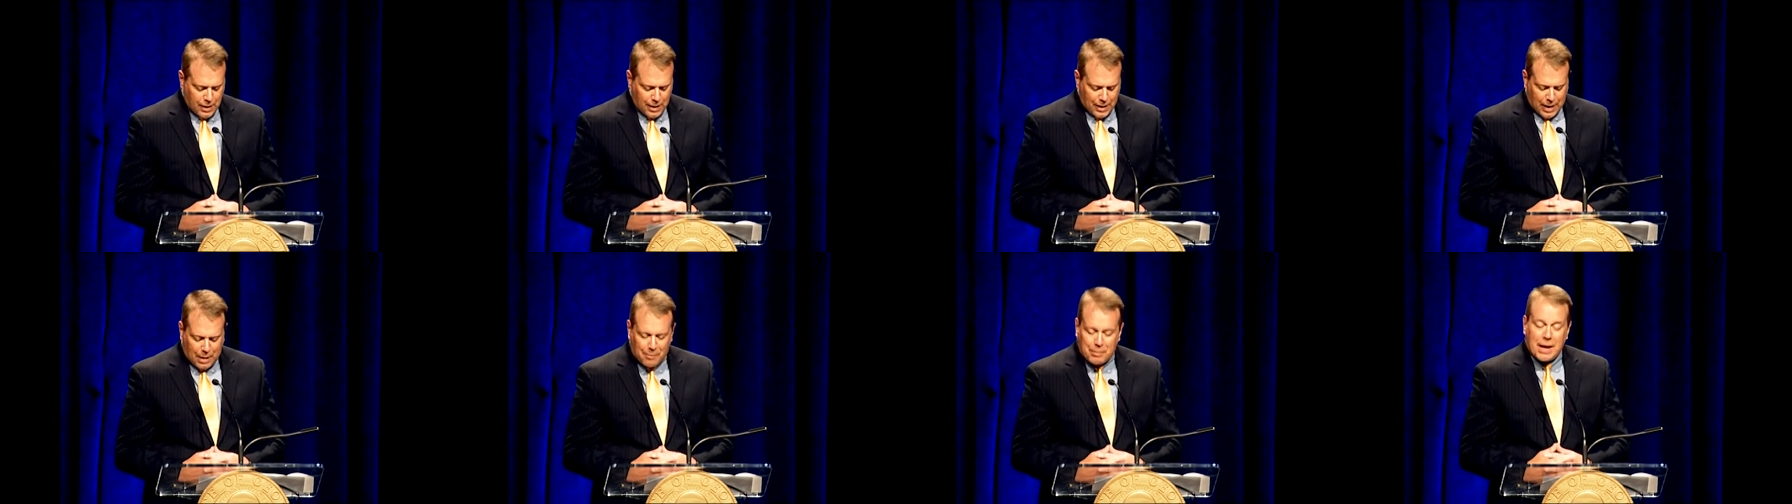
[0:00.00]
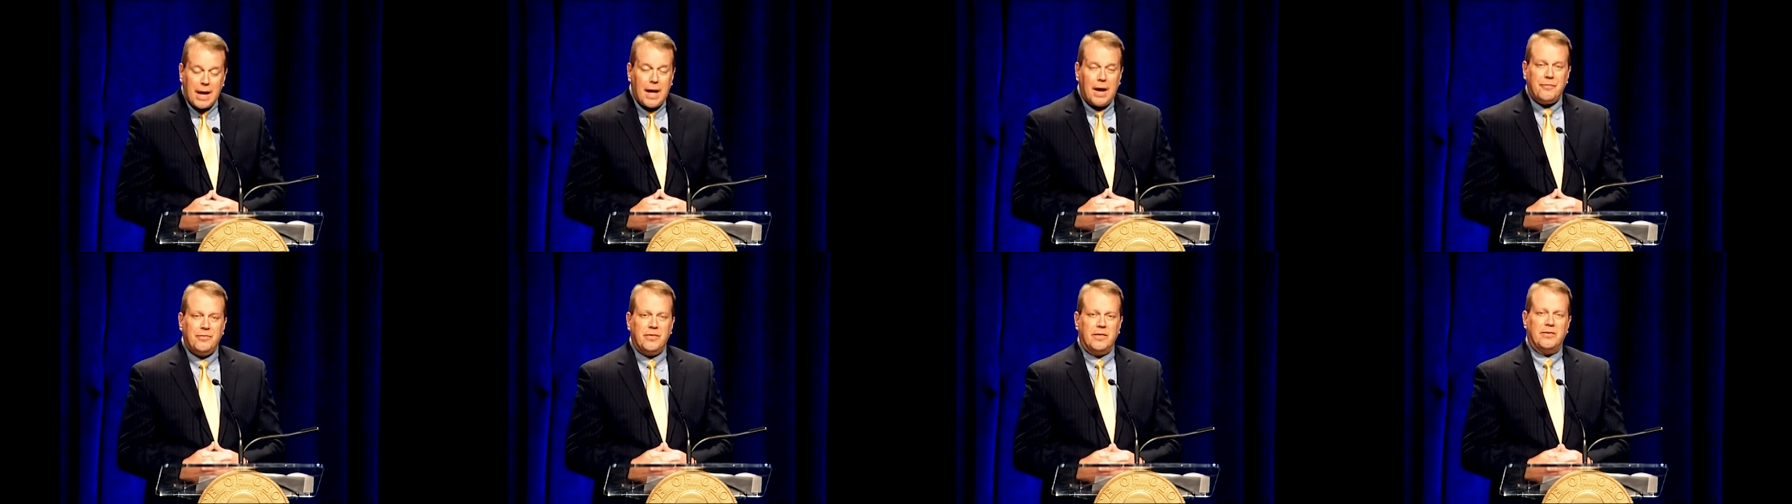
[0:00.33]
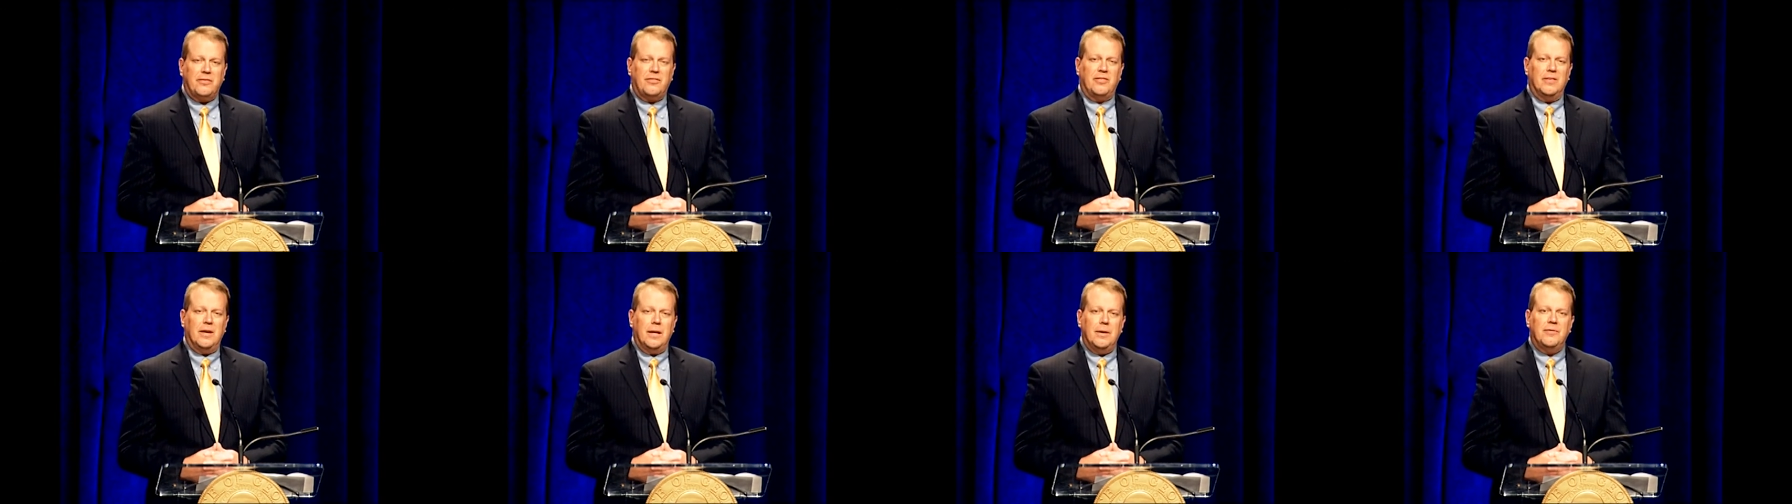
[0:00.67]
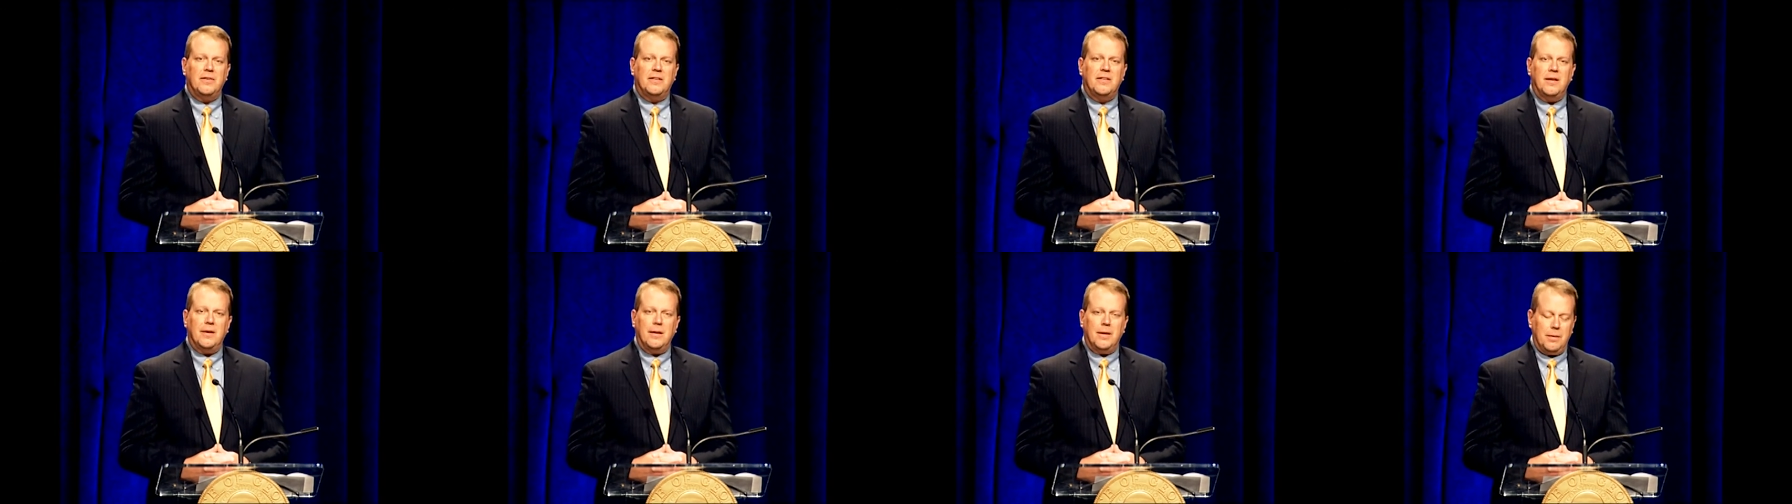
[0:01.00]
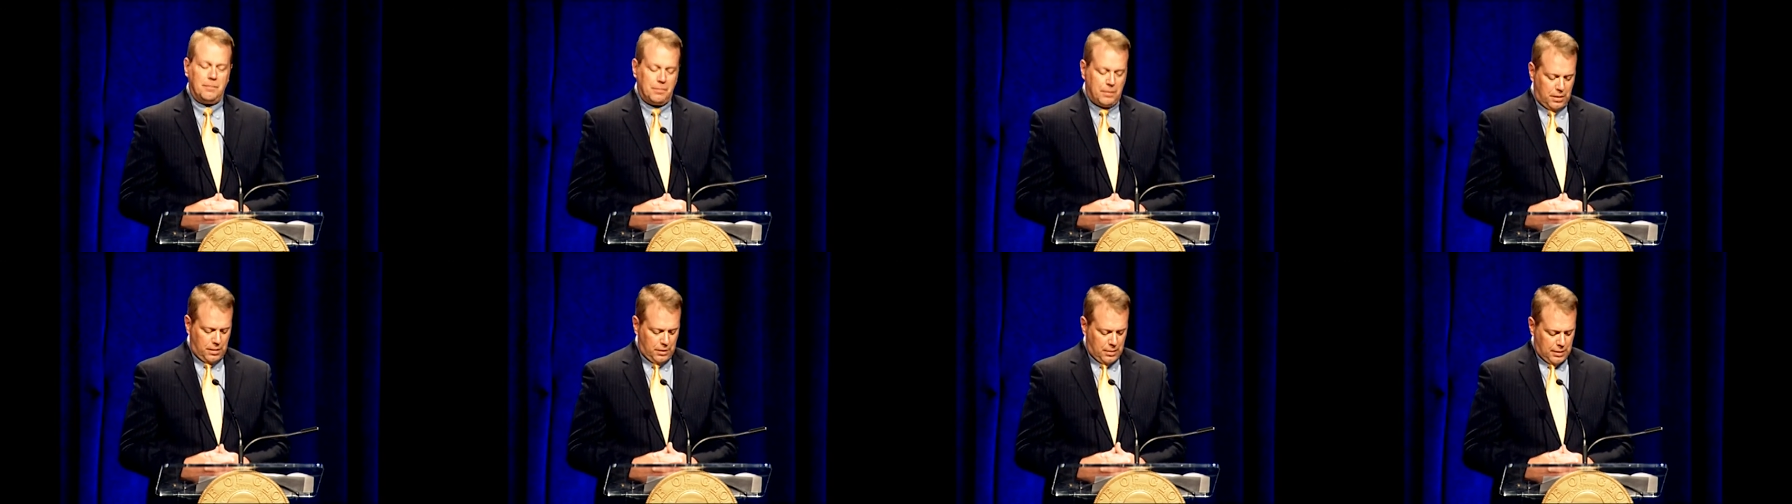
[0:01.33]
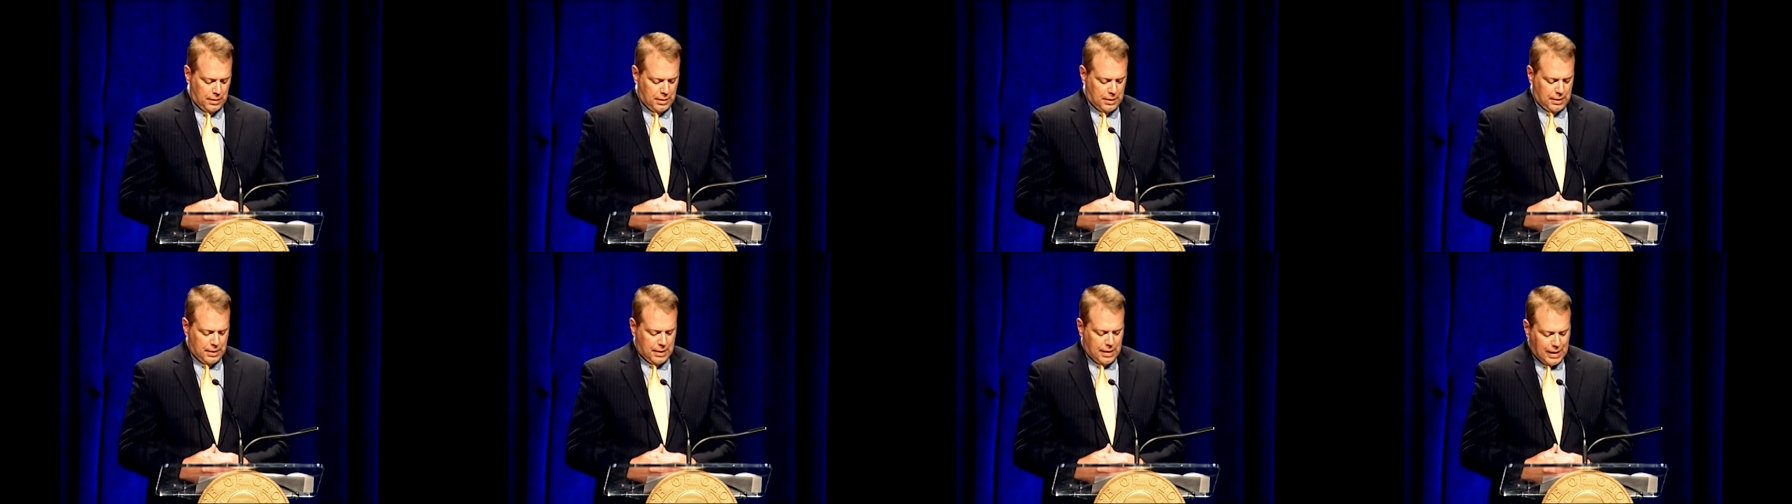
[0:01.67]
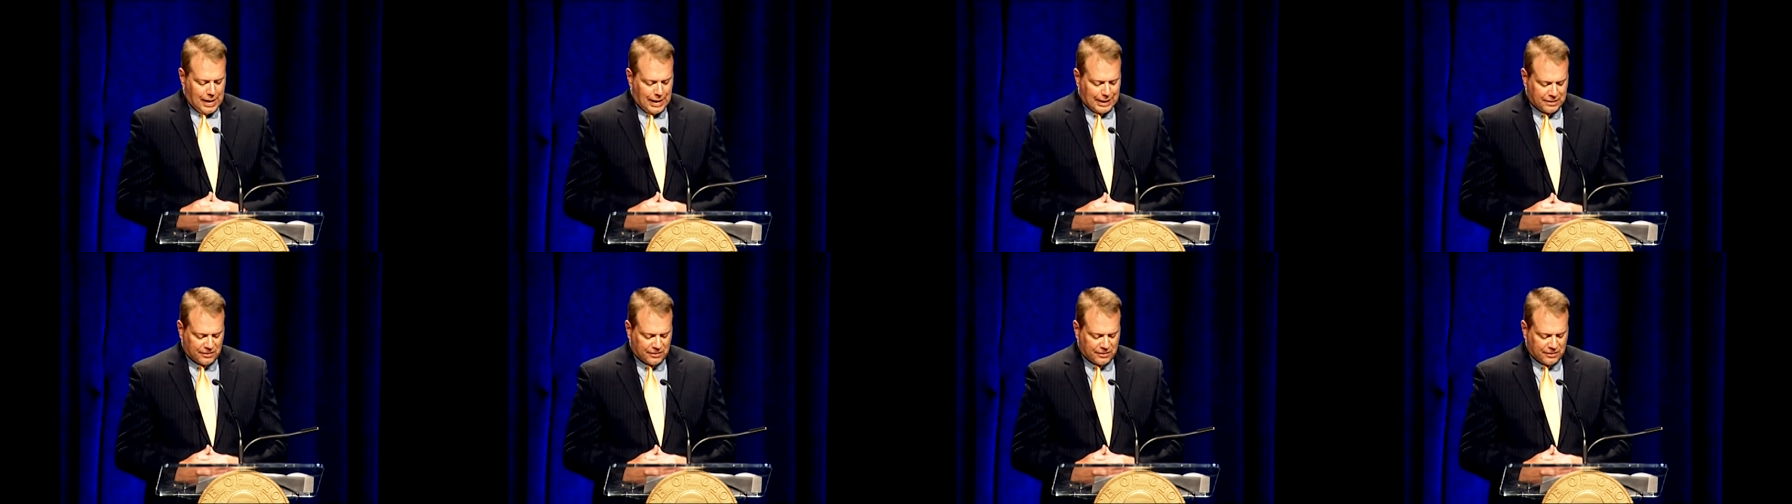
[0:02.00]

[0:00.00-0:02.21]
On behalf of the Suniva team, I